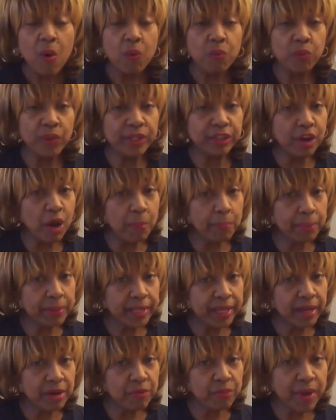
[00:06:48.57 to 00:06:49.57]
We don't
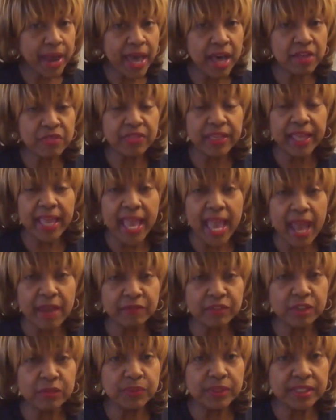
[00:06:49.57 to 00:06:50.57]
play around. They
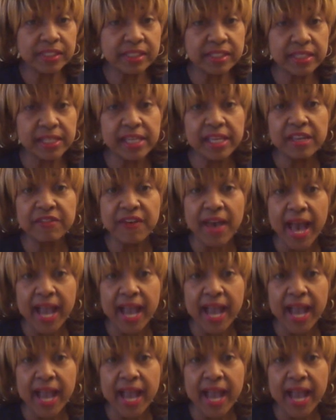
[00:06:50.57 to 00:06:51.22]
have to receive